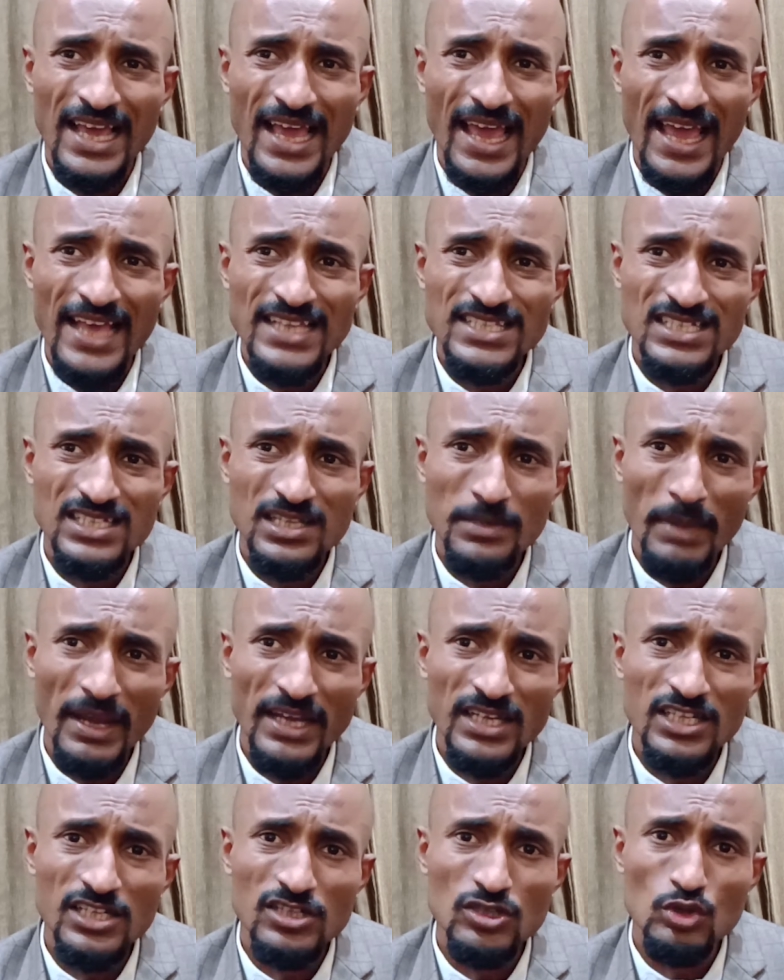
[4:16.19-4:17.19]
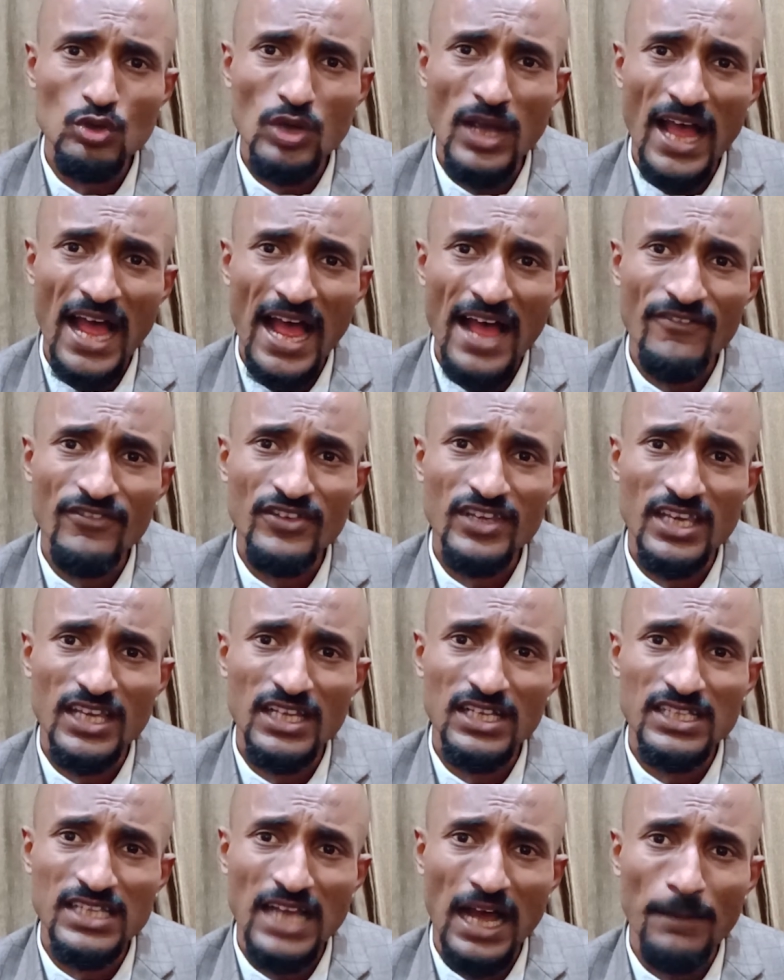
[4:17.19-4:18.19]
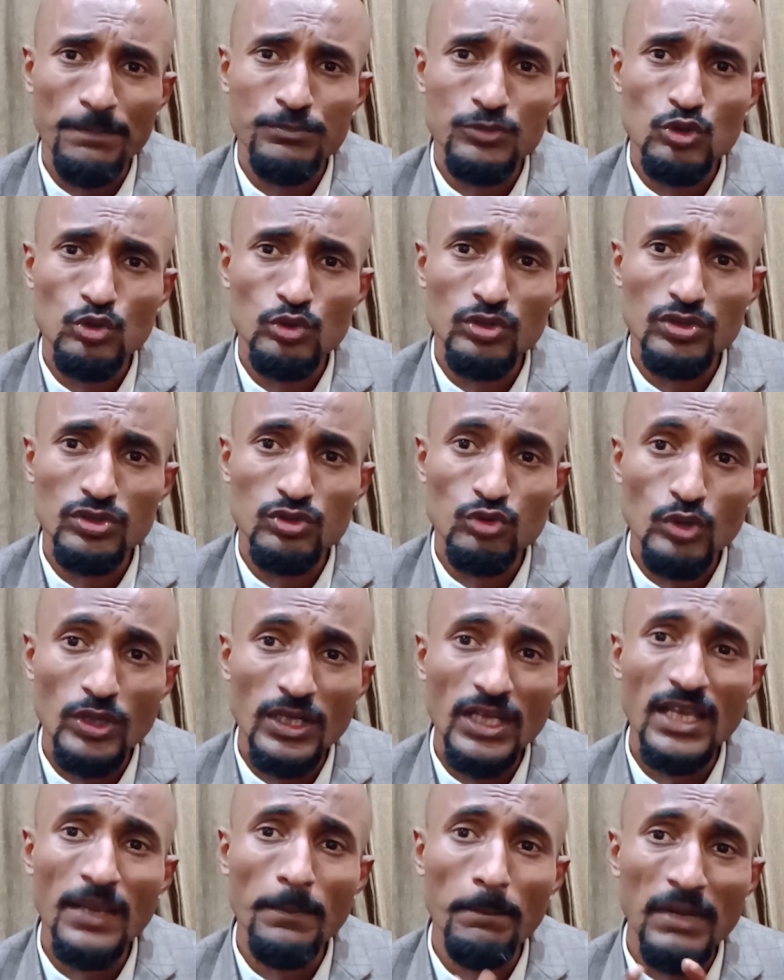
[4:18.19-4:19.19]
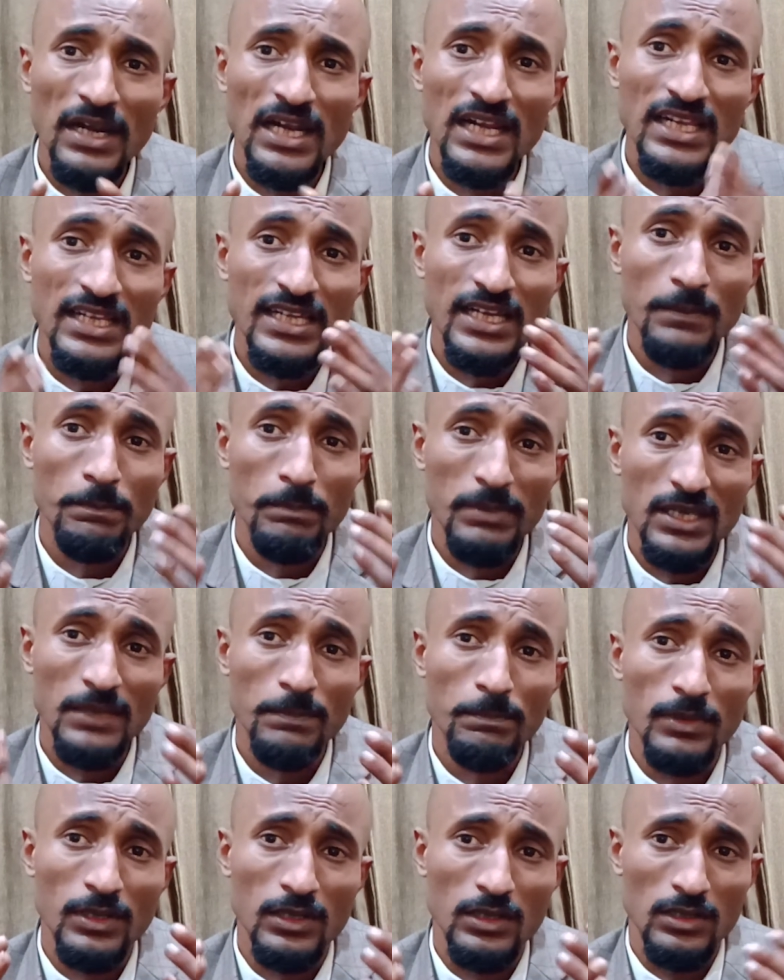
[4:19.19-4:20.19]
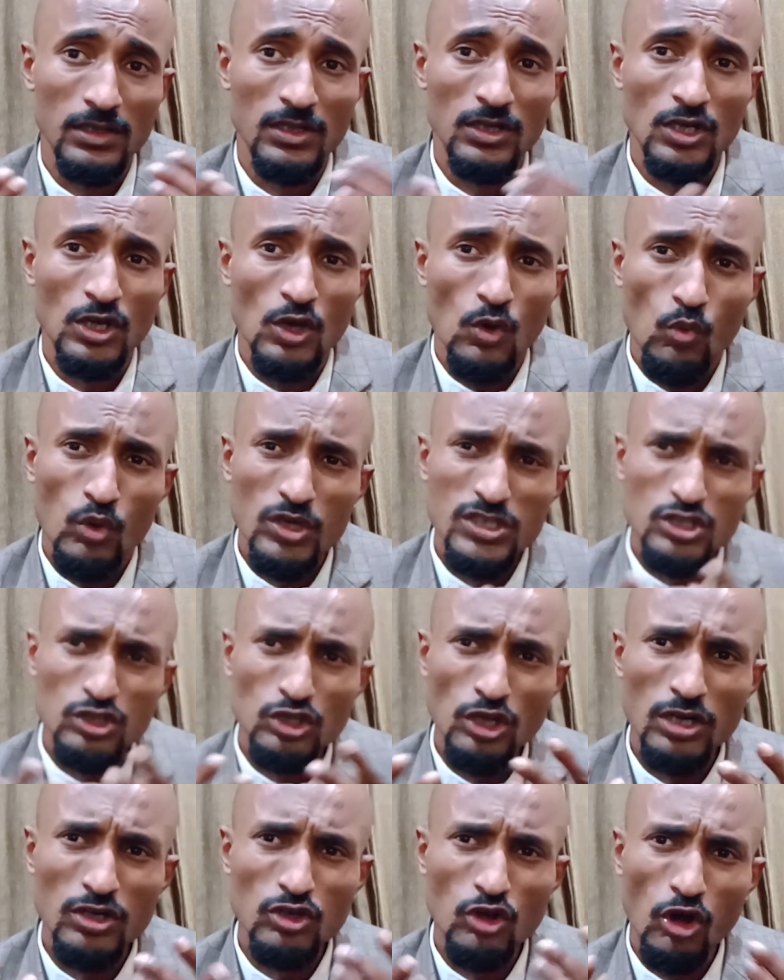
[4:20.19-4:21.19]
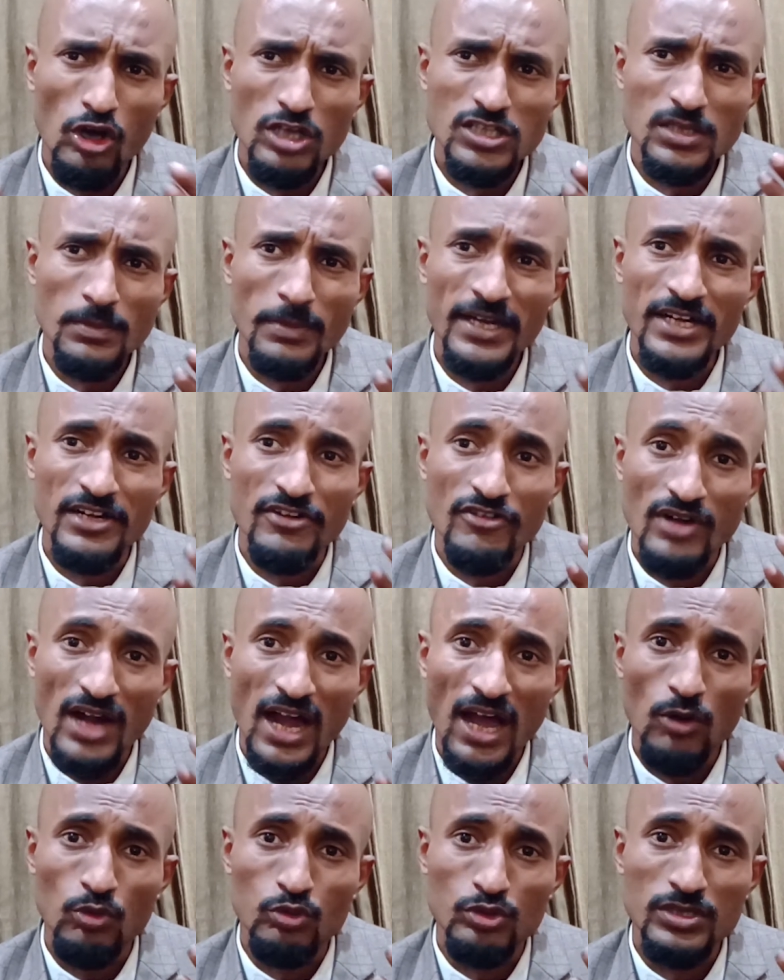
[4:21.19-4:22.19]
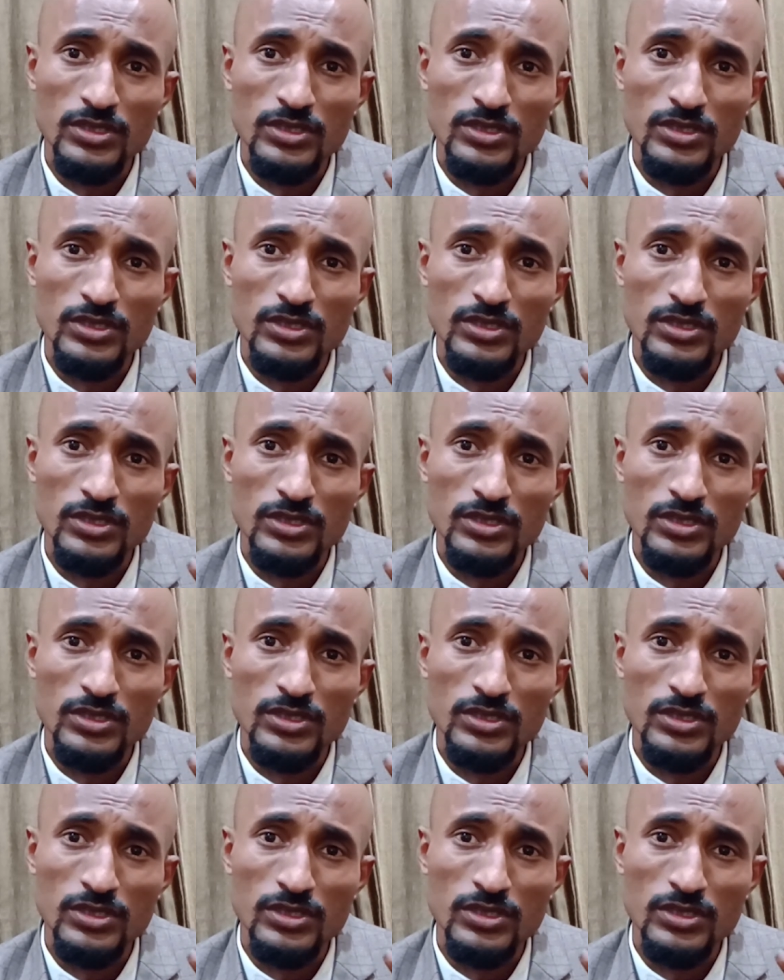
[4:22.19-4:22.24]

estimated to have killed up to 3 million people, was not caused by drought,